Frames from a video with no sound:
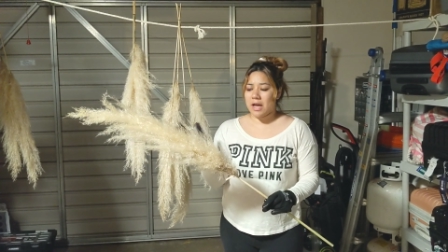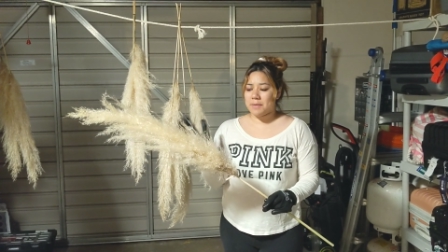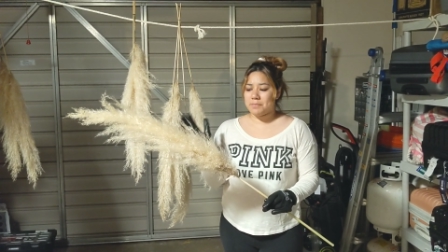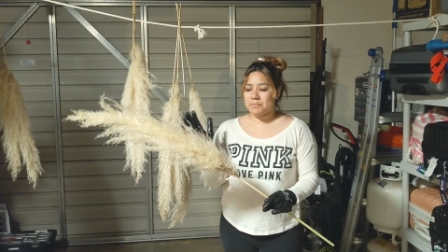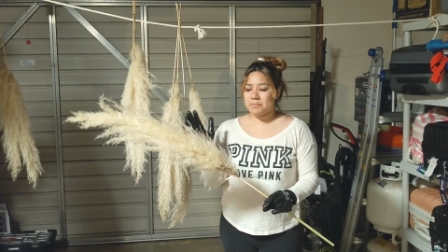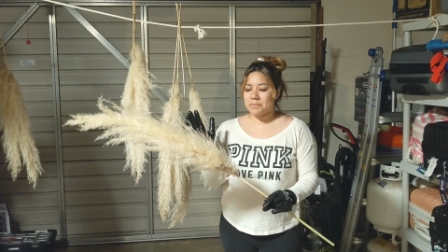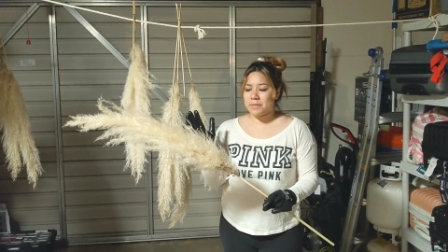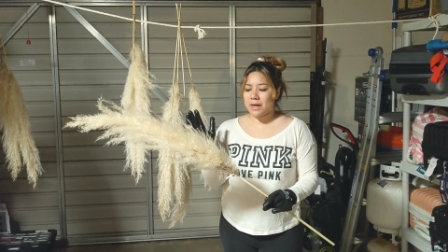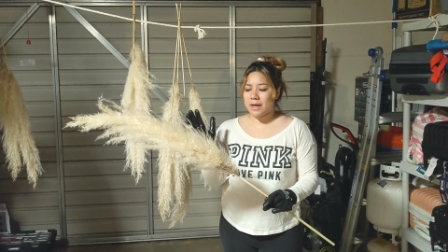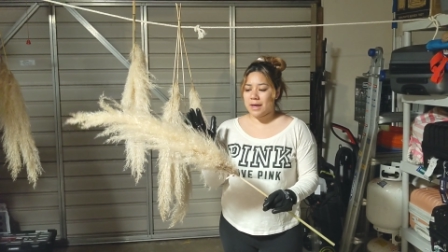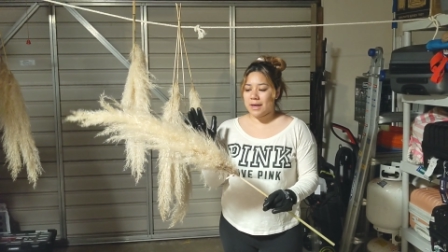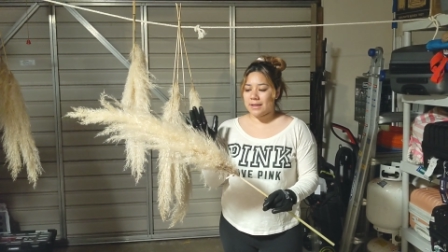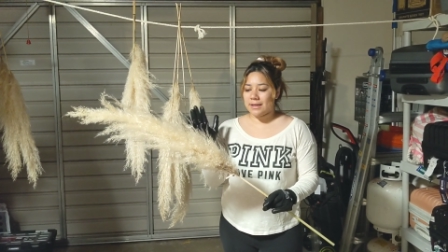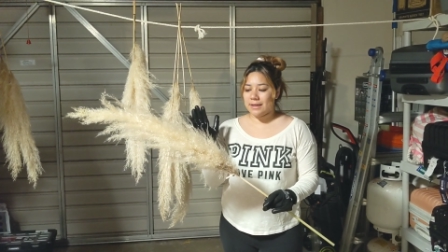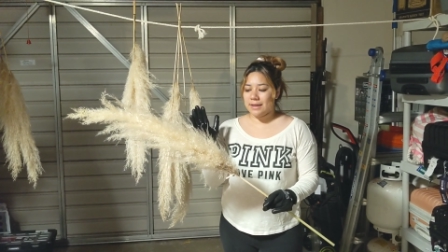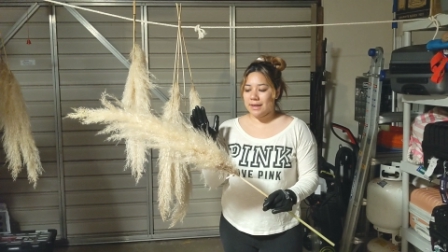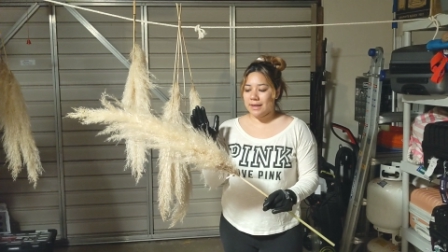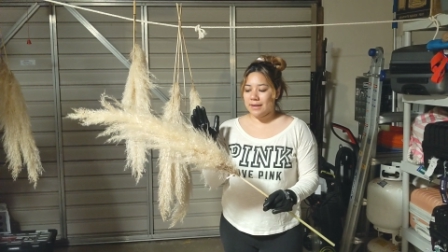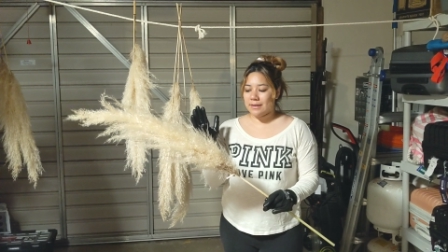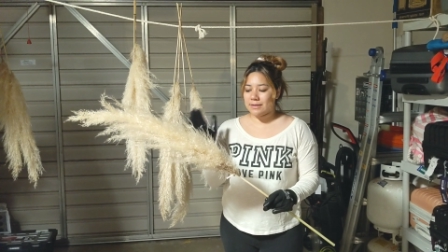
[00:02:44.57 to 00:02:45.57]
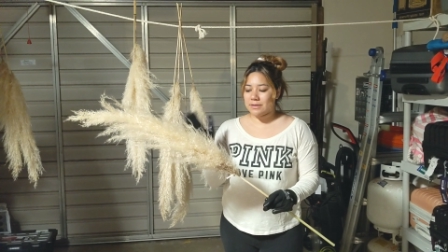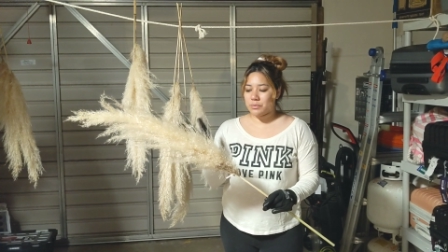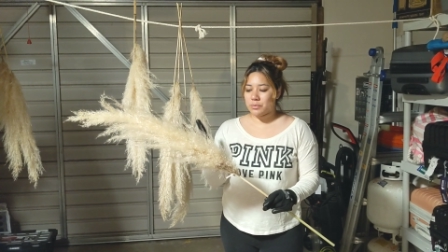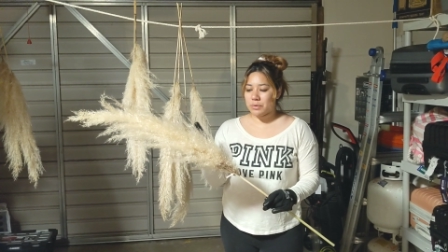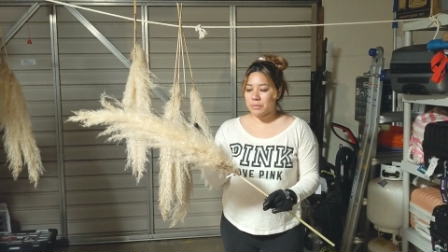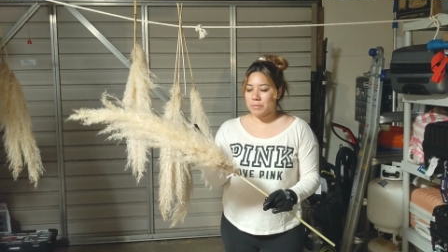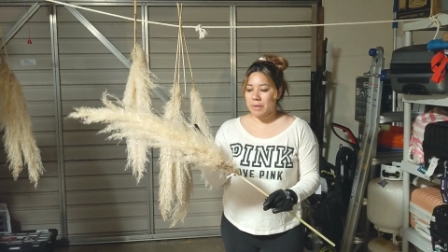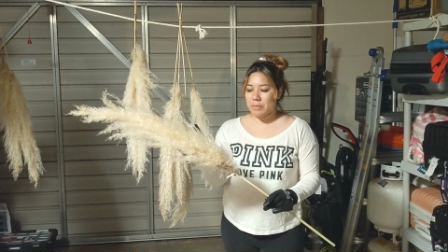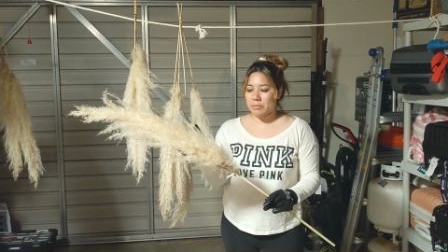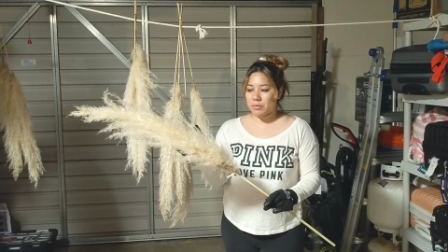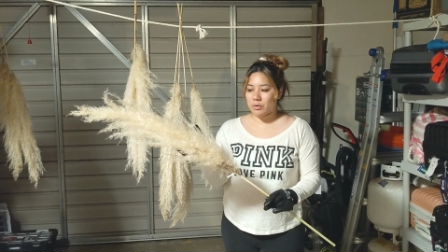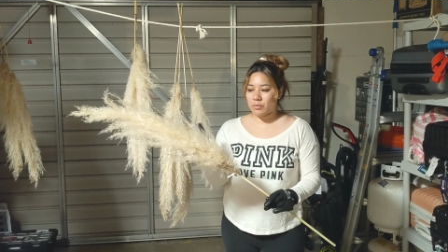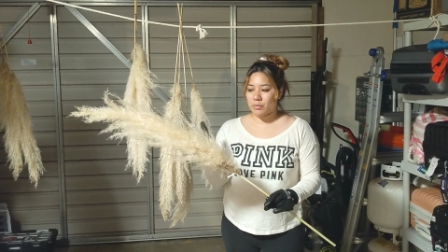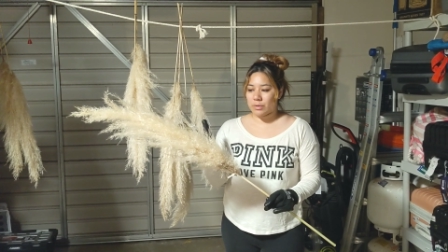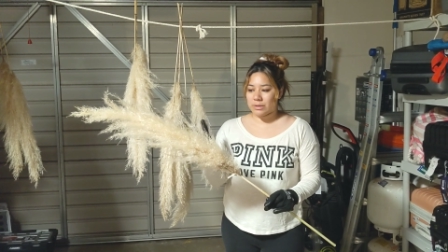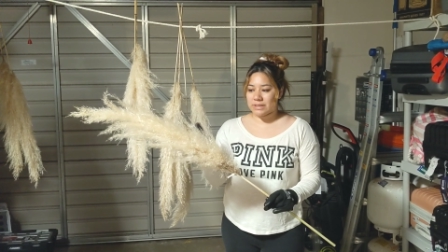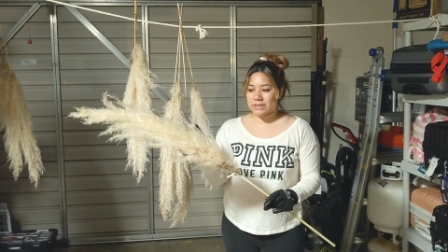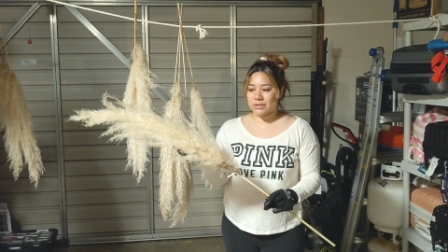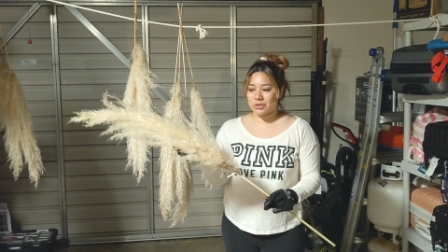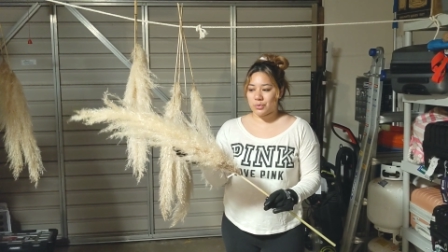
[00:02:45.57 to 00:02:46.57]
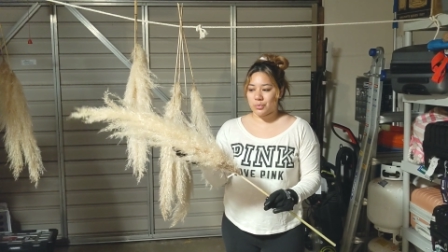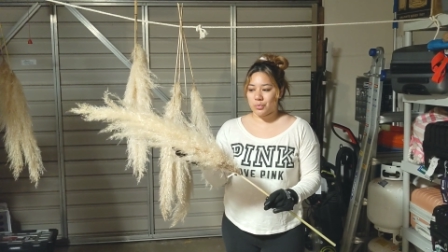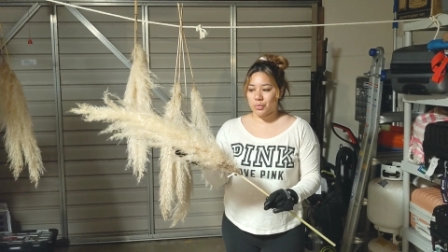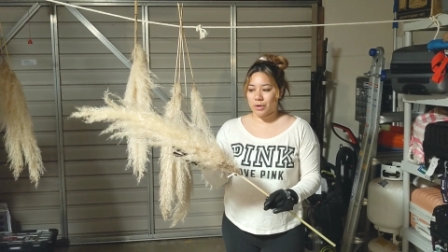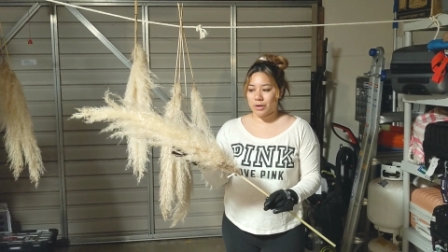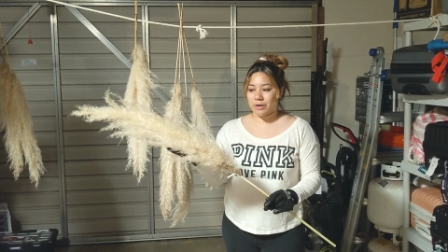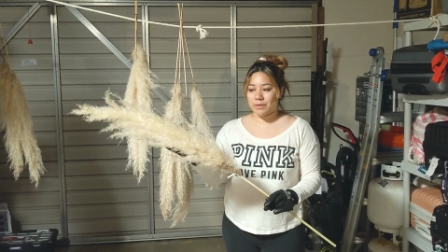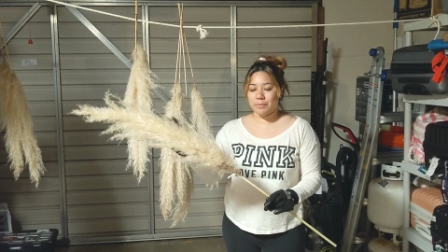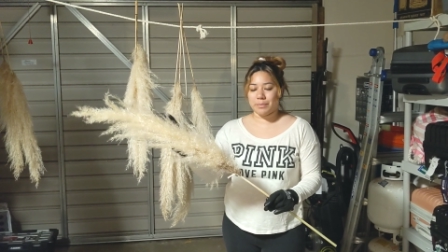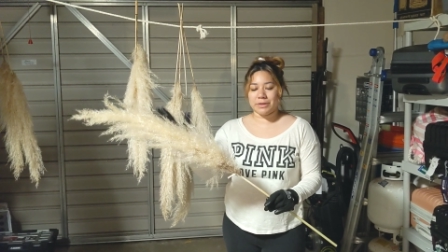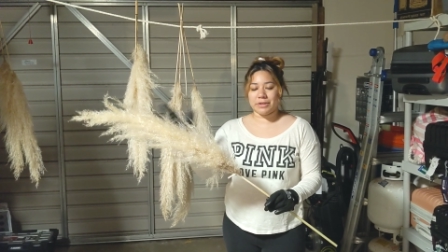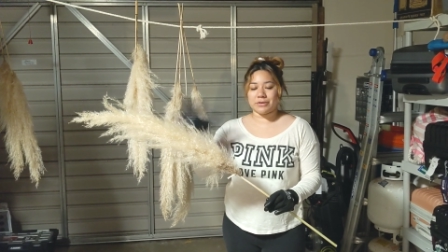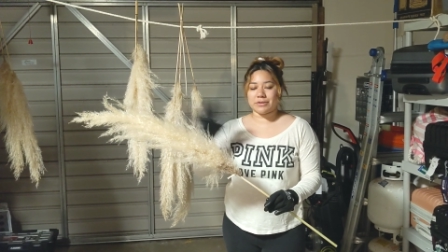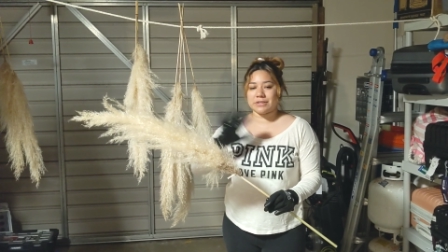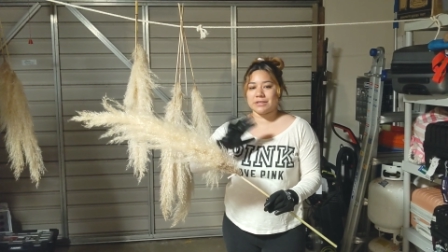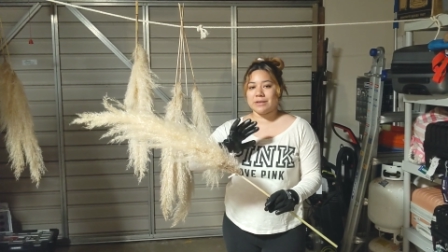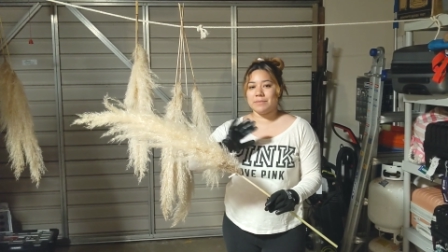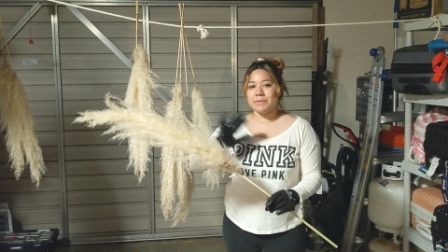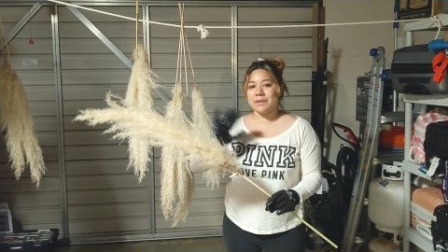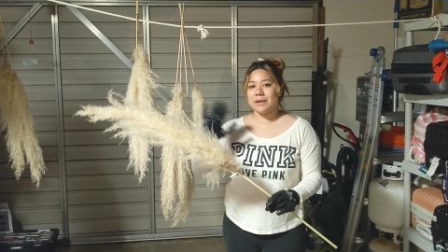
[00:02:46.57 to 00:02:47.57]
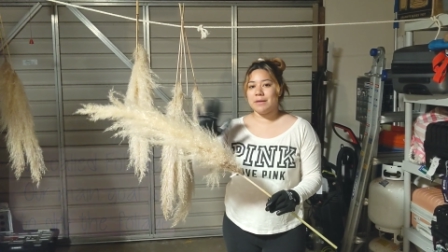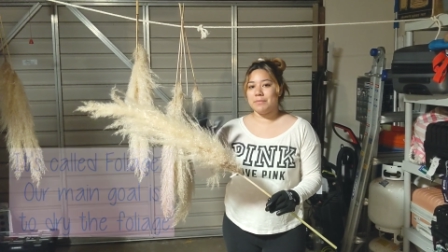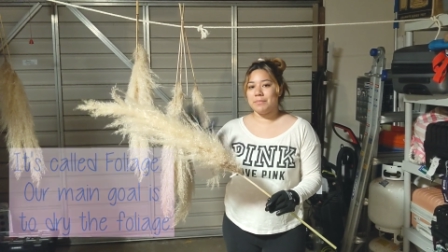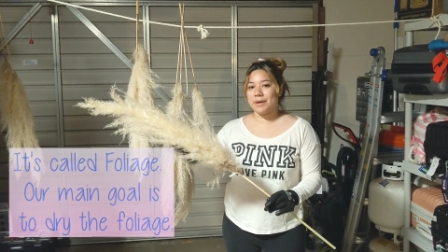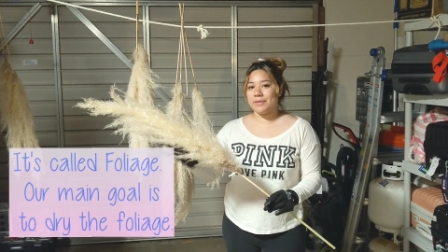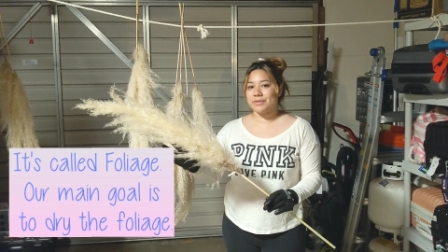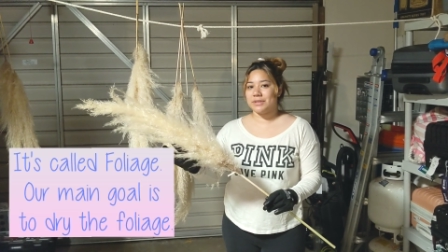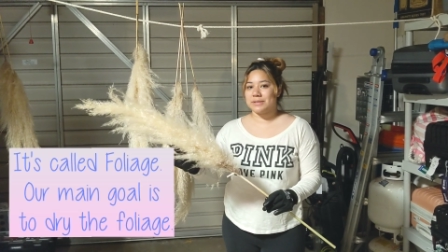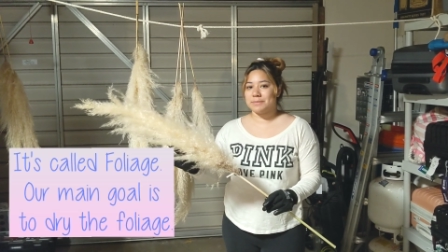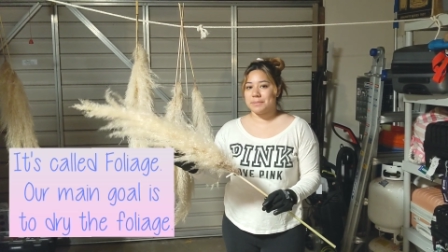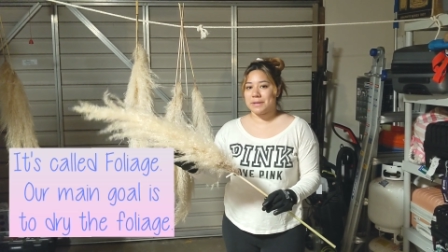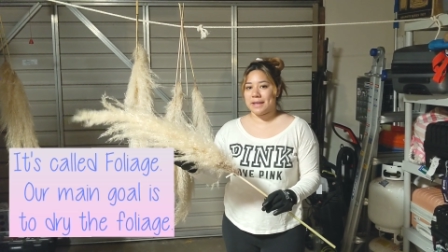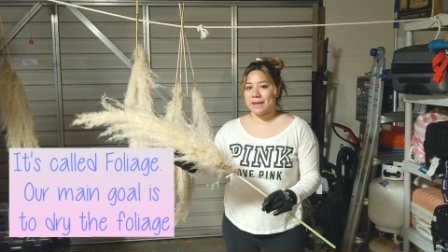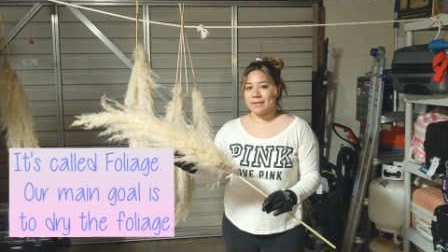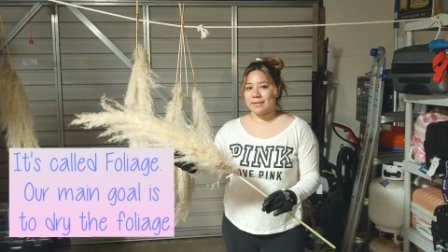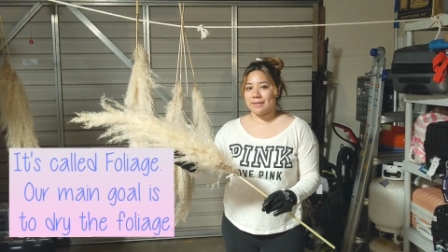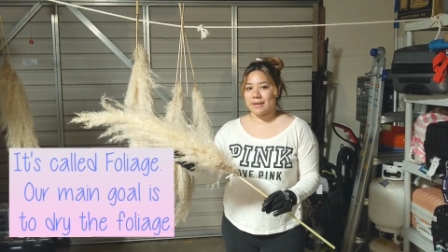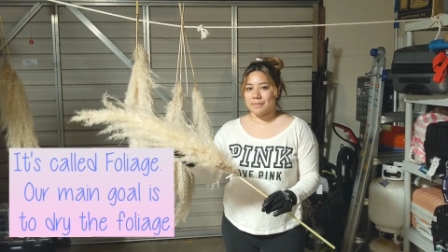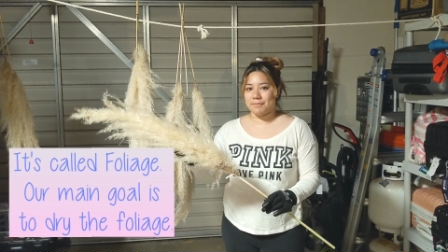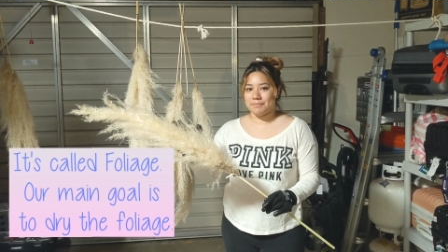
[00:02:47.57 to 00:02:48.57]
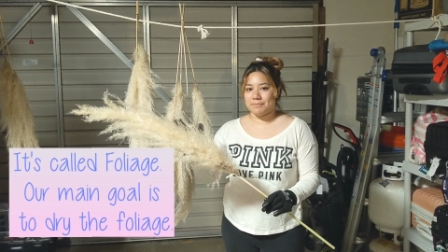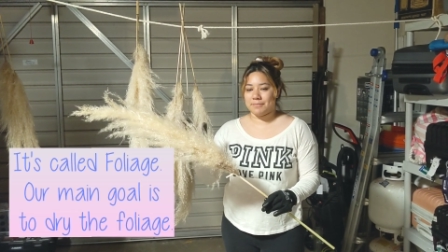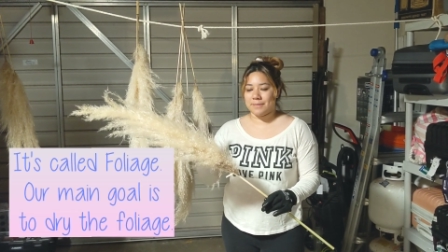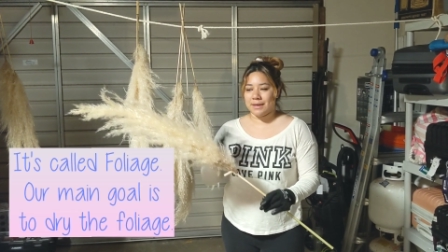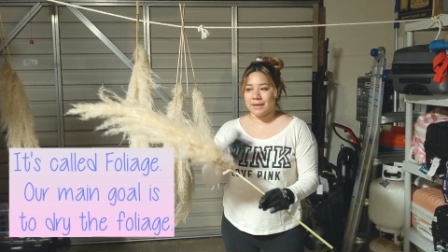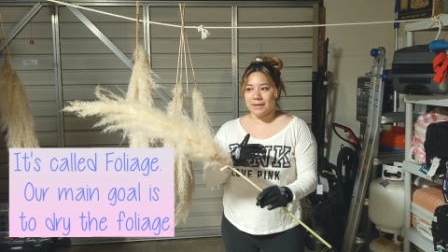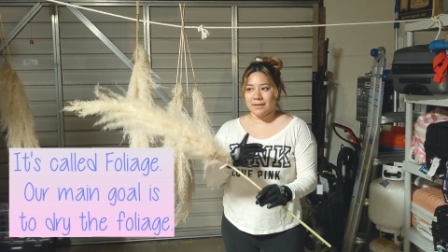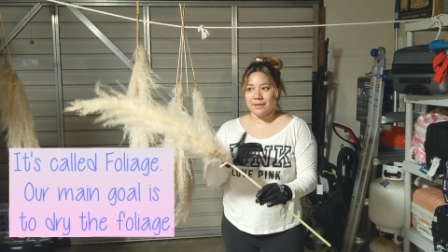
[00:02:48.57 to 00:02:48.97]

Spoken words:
I can't remember what's the word, but there's something about this plant that